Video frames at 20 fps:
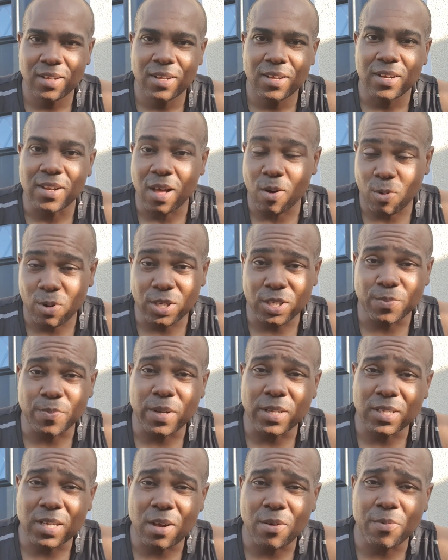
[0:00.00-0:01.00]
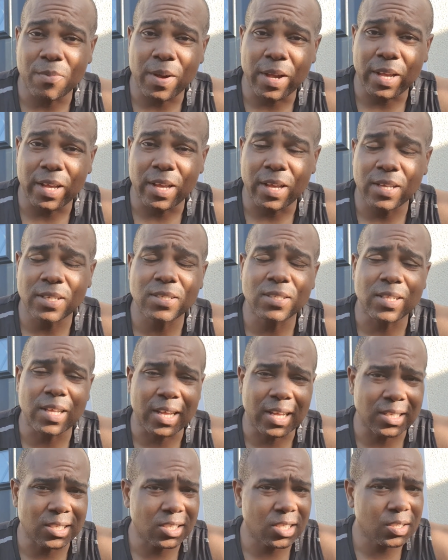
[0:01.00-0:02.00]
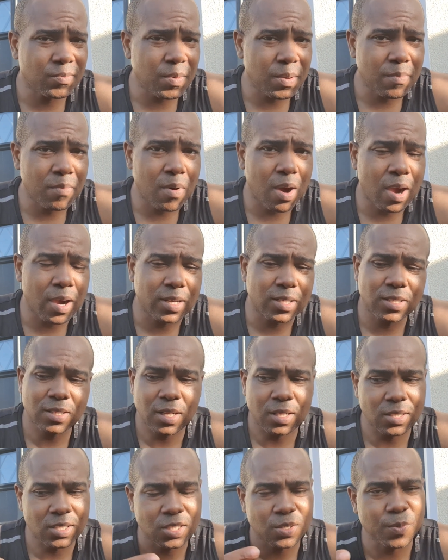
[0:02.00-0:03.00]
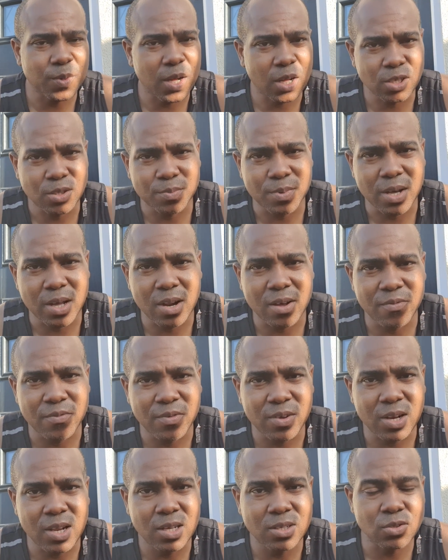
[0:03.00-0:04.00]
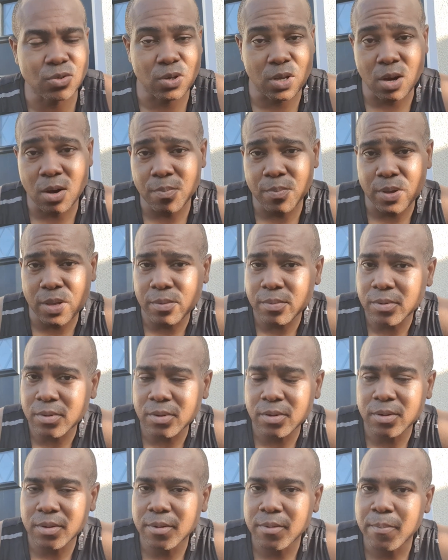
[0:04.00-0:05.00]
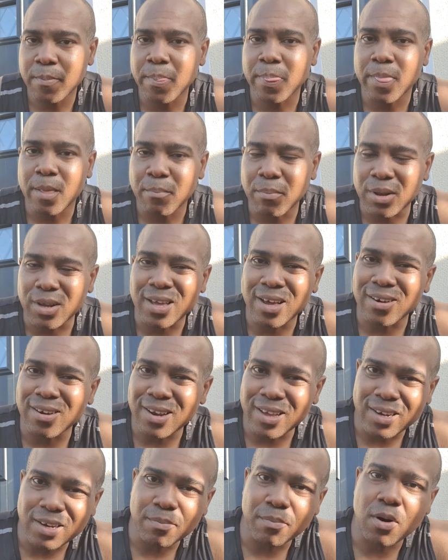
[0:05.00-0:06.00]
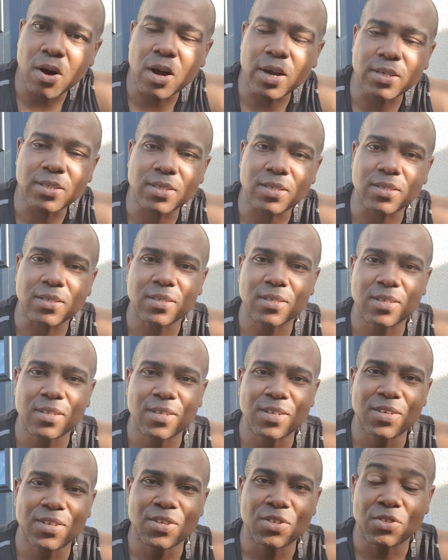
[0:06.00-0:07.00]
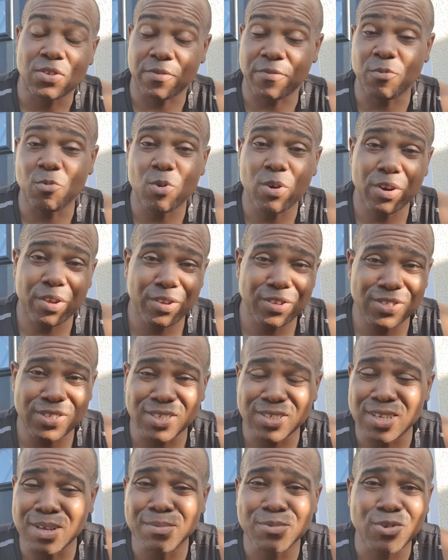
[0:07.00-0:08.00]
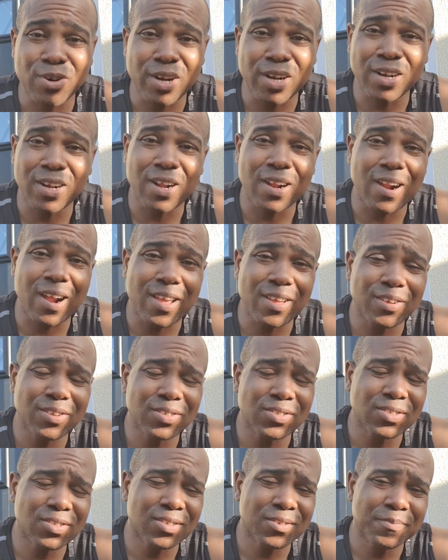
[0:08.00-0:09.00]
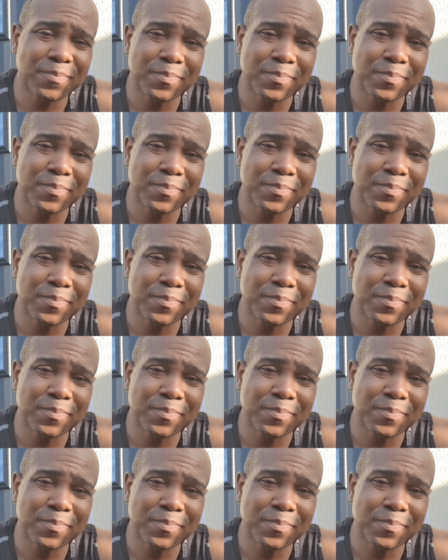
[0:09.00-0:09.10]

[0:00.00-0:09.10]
that I want to spend time with my kids. They can teach me marketing and teach me how to be an affiliate to help people, but you got to learn the marketing. So if you want to use the same training that I used,